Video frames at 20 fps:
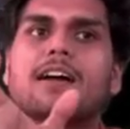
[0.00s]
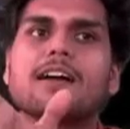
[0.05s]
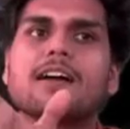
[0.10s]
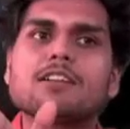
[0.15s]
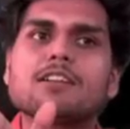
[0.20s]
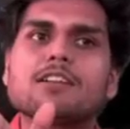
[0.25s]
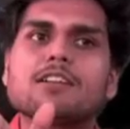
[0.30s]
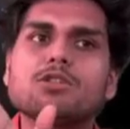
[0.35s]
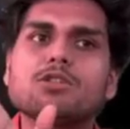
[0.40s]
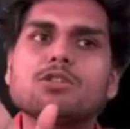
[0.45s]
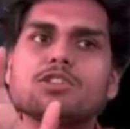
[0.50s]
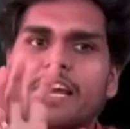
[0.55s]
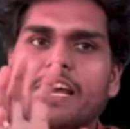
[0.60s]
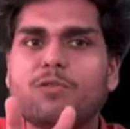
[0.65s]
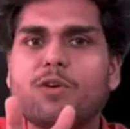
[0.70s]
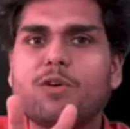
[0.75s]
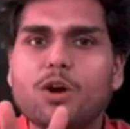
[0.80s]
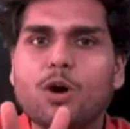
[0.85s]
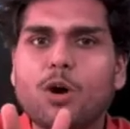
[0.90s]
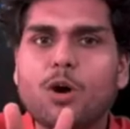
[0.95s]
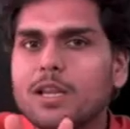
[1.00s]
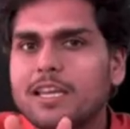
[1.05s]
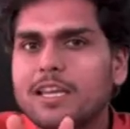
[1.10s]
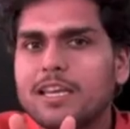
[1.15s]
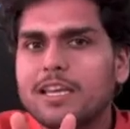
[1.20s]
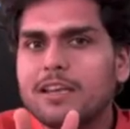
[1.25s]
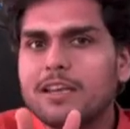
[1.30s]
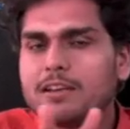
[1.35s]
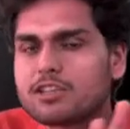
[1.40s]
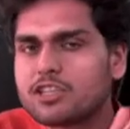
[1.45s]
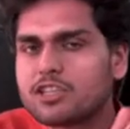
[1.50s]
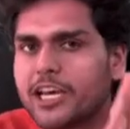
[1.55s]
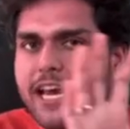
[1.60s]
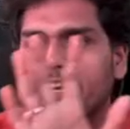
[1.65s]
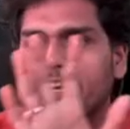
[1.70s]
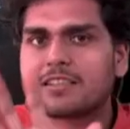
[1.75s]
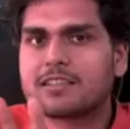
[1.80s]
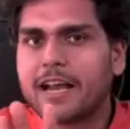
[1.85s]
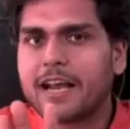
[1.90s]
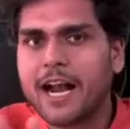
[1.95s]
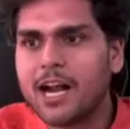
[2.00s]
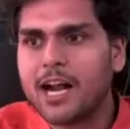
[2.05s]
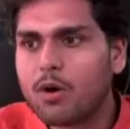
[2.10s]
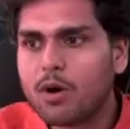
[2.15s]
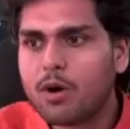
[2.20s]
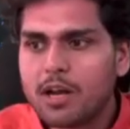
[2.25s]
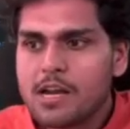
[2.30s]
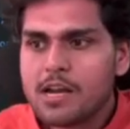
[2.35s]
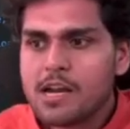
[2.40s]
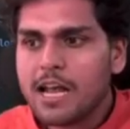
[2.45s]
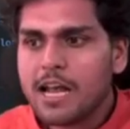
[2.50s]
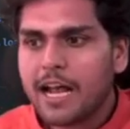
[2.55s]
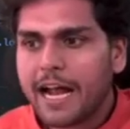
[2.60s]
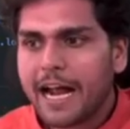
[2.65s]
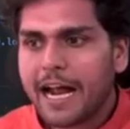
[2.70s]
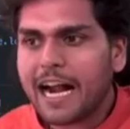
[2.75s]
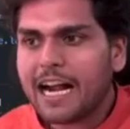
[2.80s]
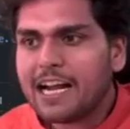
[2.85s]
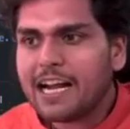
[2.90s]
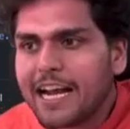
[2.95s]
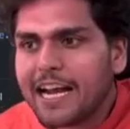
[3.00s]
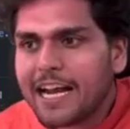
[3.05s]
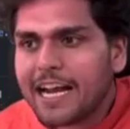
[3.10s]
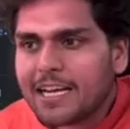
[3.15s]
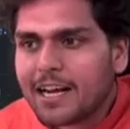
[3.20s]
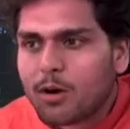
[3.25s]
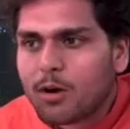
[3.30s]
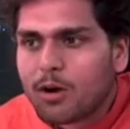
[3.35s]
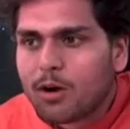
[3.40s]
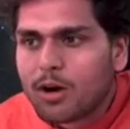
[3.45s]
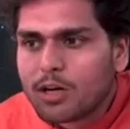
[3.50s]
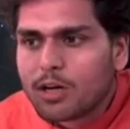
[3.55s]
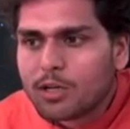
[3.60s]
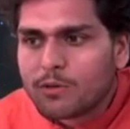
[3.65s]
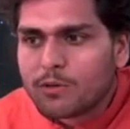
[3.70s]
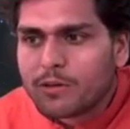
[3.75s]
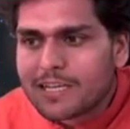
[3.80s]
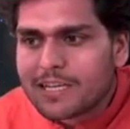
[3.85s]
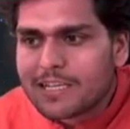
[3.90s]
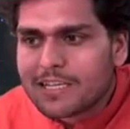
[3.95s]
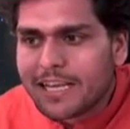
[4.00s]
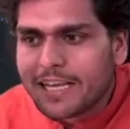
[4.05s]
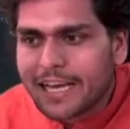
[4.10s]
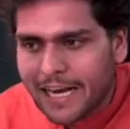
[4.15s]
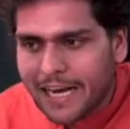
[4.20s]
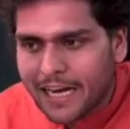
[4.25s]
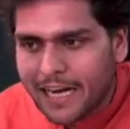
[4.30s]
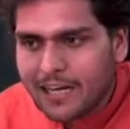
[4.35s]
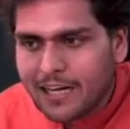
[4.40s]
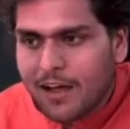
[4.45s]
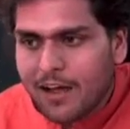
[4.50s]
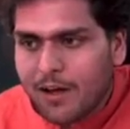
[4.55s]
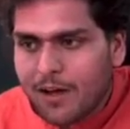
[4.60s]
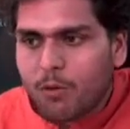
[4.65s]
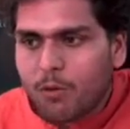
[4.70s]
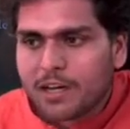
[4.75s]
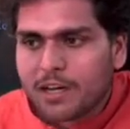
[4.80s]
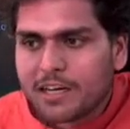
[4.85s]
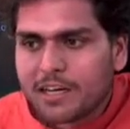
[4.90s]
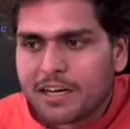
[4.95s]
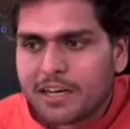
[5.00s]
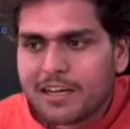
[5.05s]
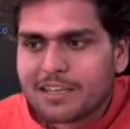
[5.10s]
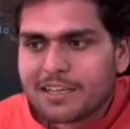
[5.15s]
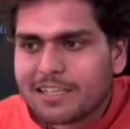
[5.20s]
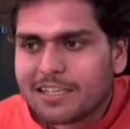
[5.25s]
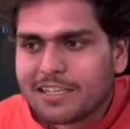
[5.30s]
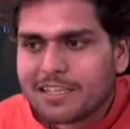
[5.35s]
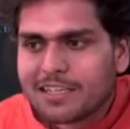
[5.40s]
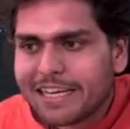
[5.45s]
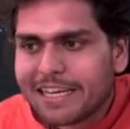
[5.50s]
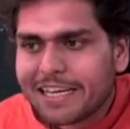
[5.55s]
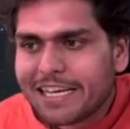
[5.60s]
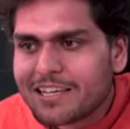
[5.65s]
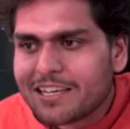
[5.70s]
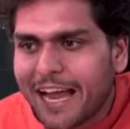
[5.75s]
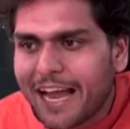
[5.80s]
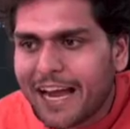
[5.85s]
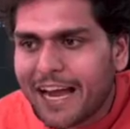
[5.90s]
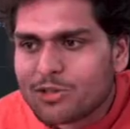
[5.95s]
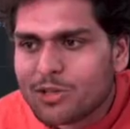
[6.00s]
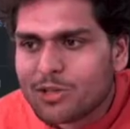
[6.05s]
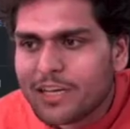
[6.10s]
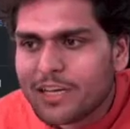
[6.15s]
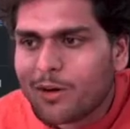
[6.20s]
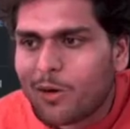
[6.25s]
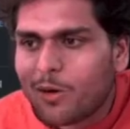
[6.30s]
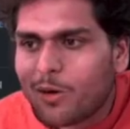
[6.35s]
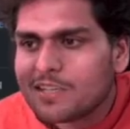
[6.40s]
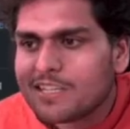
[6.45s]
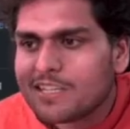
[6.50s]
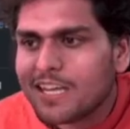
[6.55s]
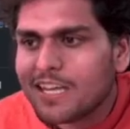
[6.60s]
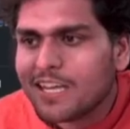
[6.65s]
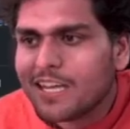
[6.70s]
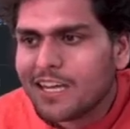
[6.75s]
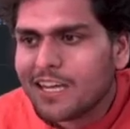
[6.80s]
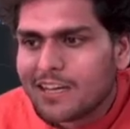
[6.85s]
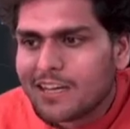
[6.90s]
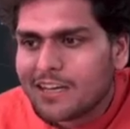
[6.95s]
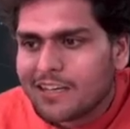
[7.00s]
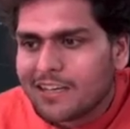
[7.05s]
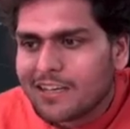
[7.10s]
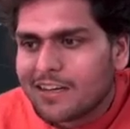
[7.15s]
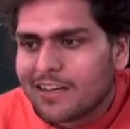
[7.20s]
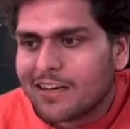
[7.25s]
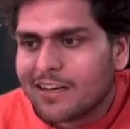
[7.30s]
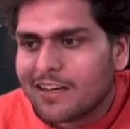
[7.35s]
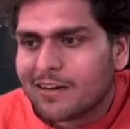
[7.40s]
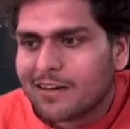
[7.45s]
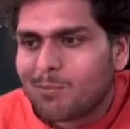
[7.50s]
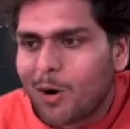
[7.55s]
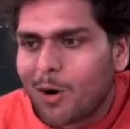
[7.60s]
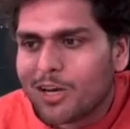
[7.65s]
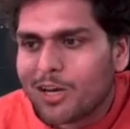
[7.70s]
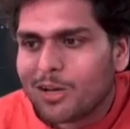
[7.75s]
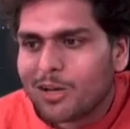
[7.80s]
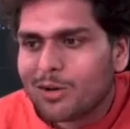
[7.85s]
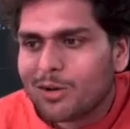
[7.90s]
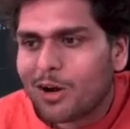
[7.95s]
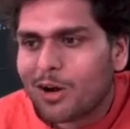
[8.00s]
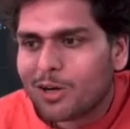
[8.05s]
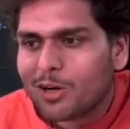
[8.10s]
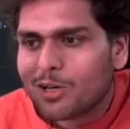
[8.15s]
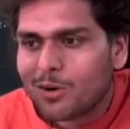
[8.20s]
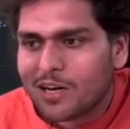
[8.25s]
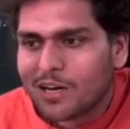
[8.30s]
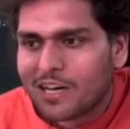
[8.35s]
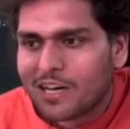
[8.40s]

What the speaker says: you check for all the checks and all. And later on towards the end, what it does, it actually calls the module.load.